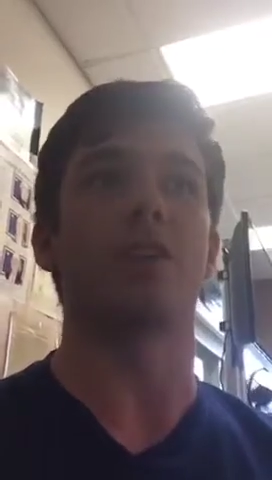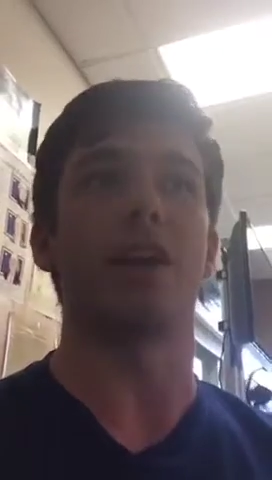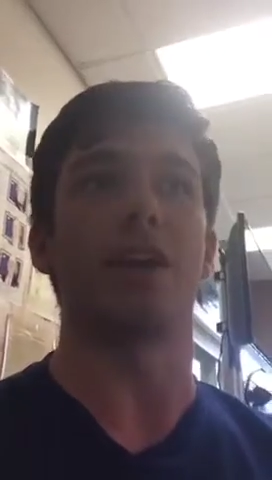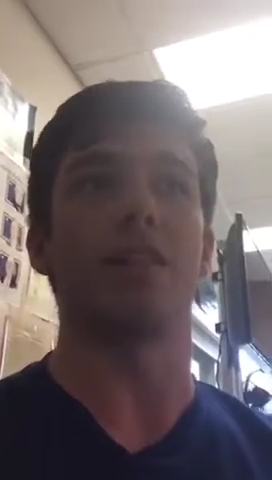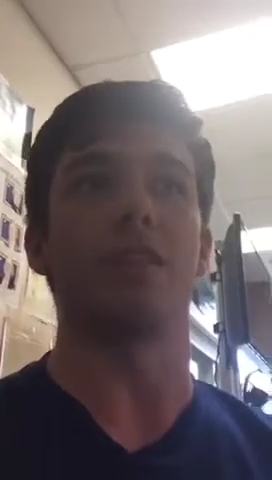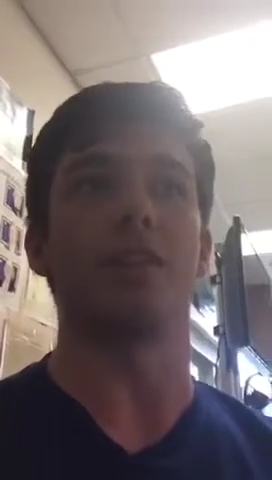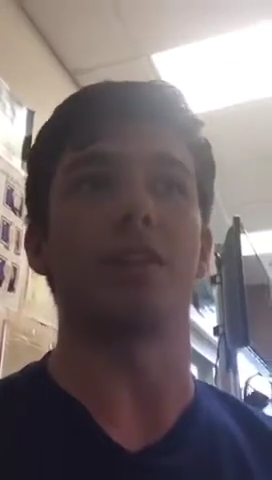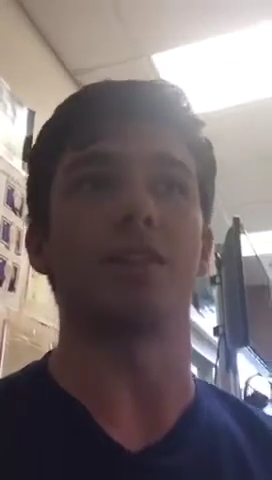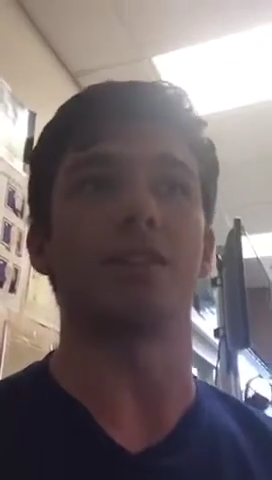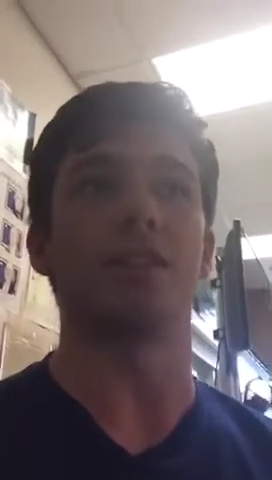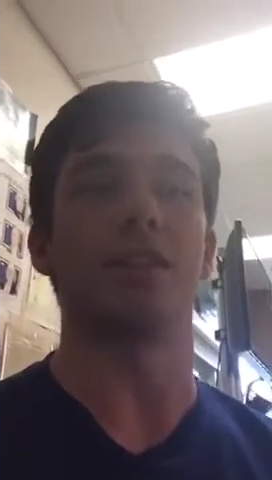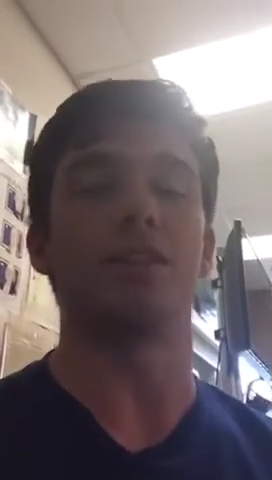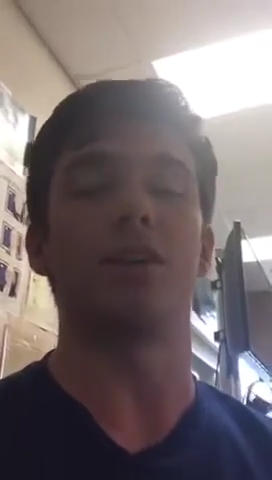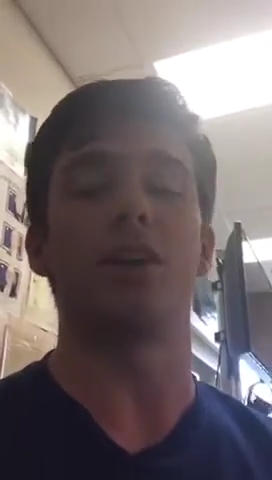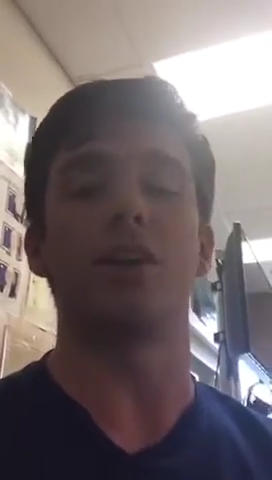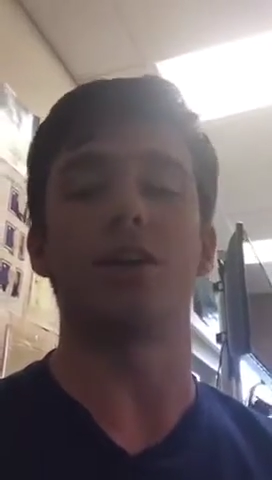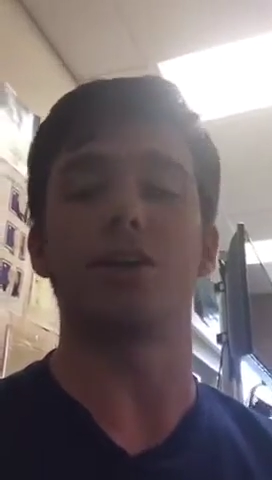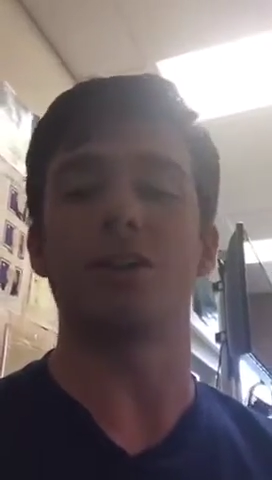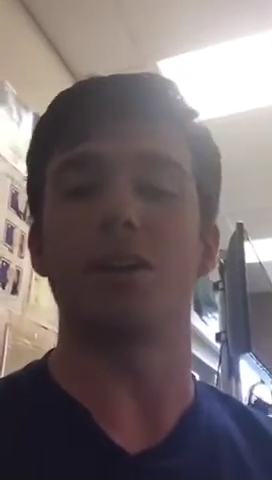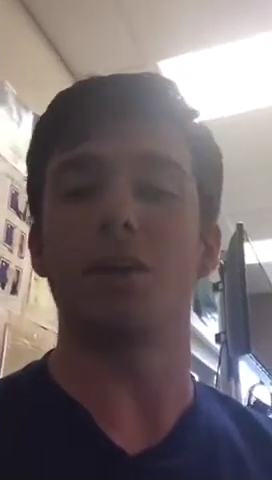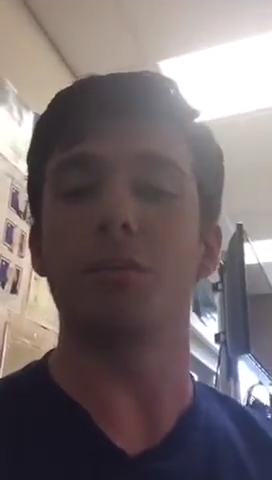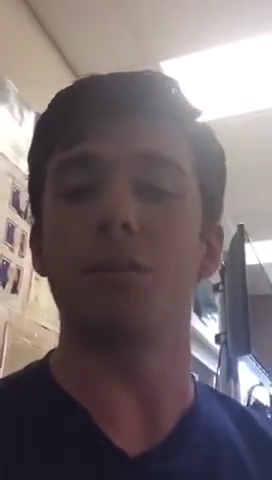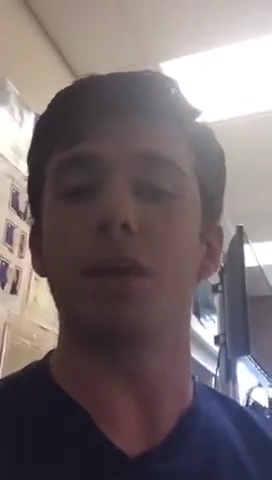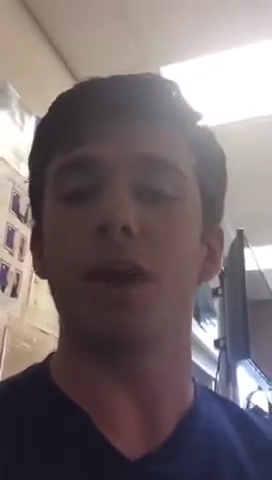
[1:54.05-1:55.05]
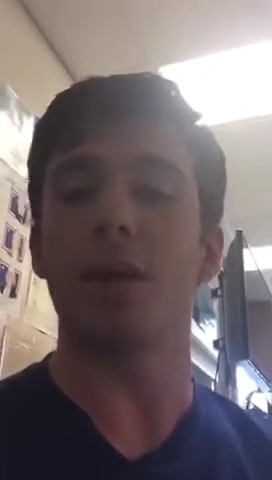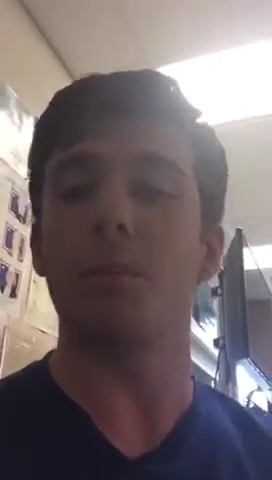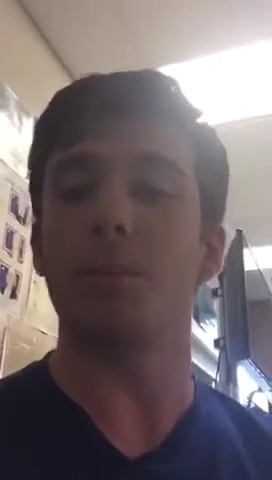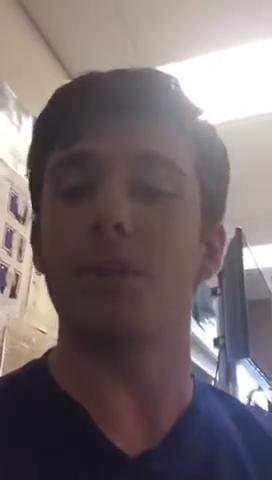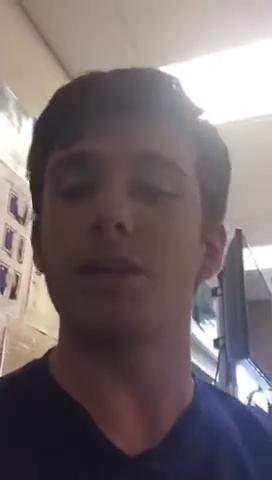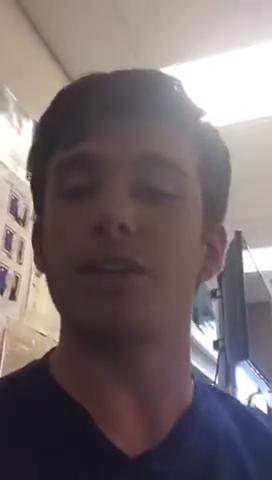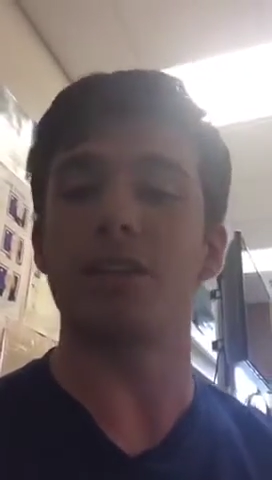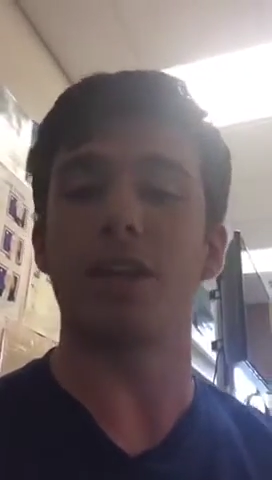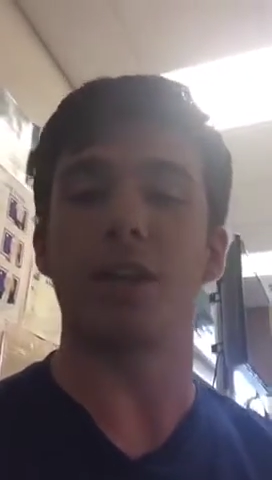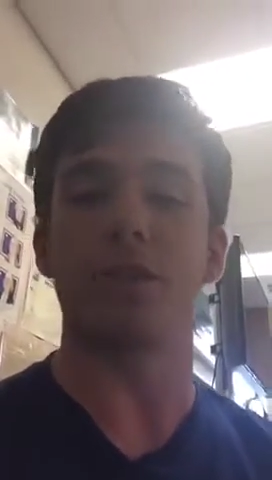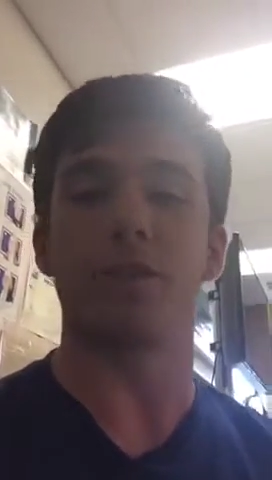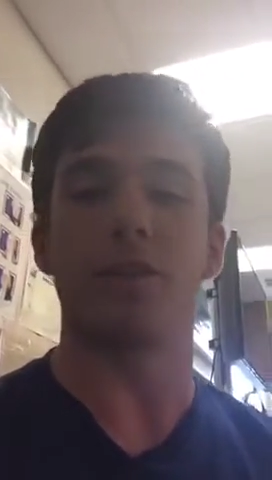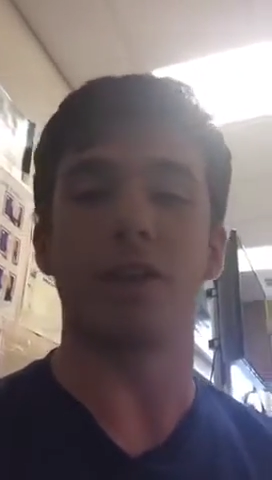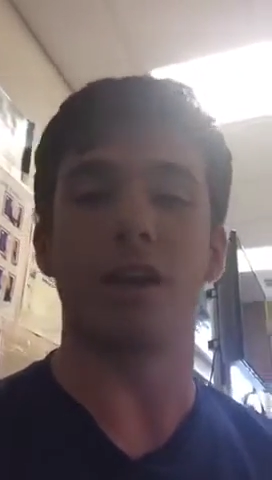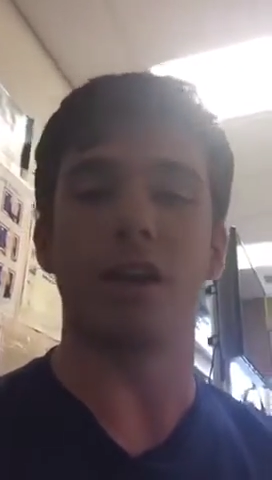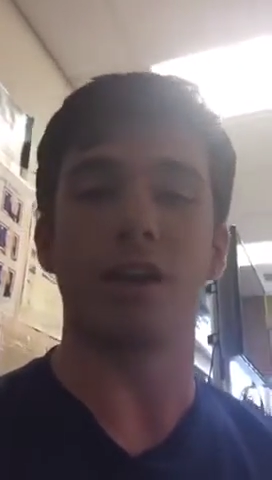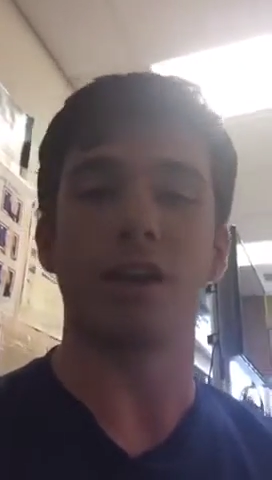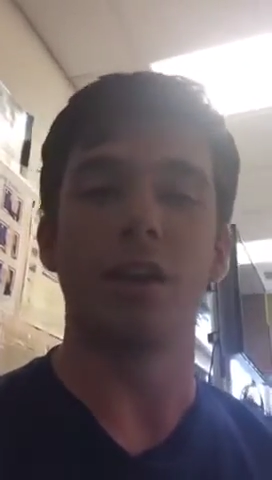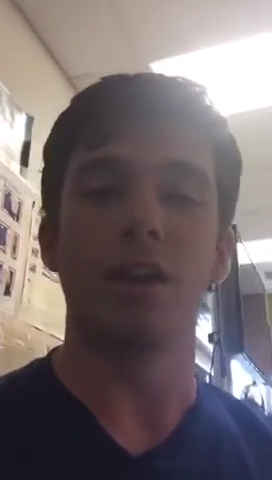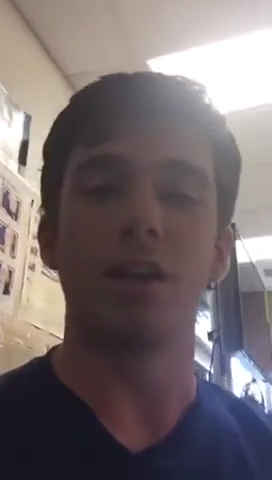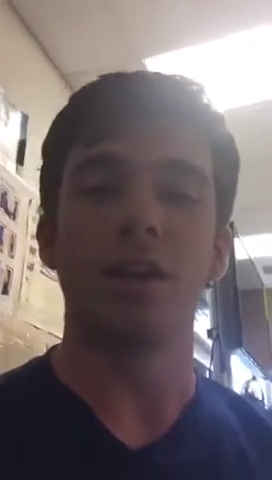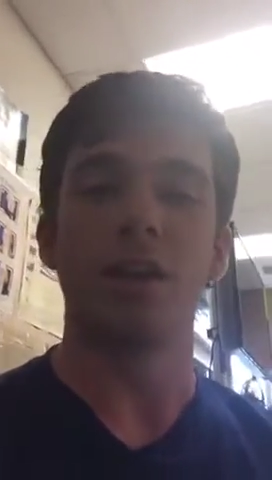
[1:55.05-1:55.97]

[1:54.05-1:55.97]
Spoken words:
are endless. And there are some companies out there